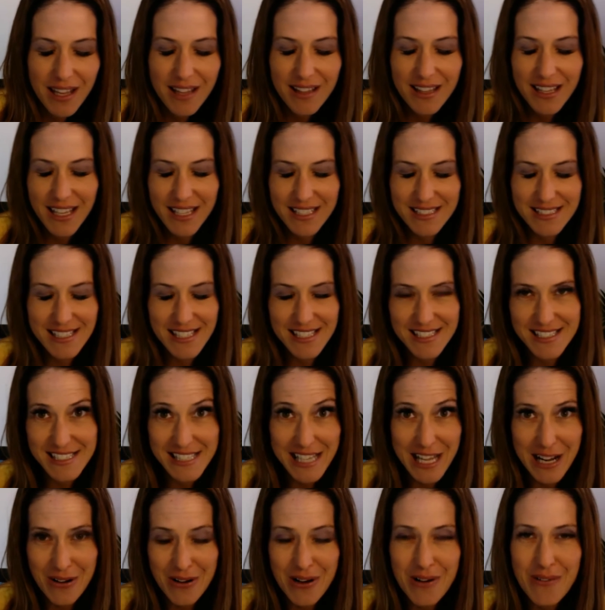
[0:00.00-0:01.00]
et
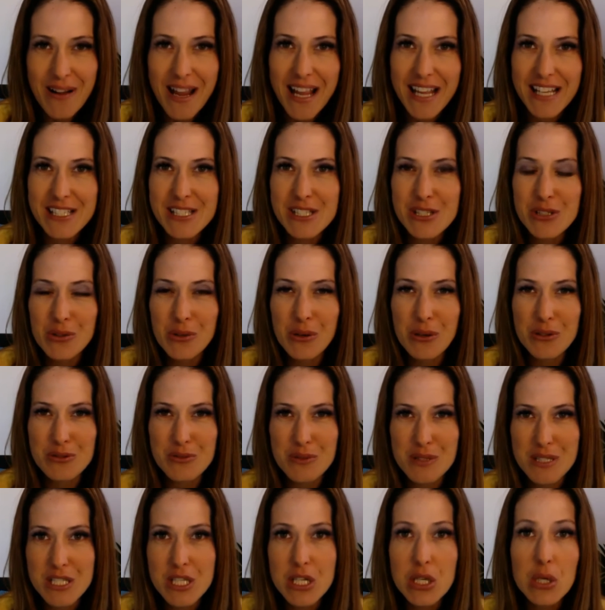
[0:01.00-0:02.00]
cetera, right? 2
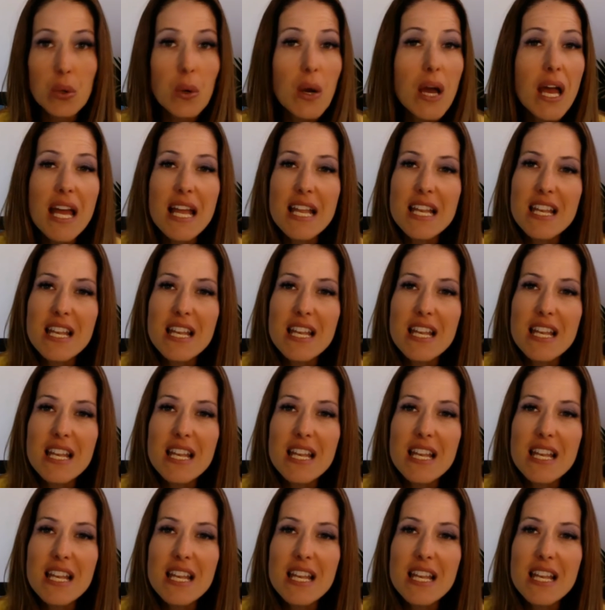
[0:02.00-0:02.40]
goes with 2.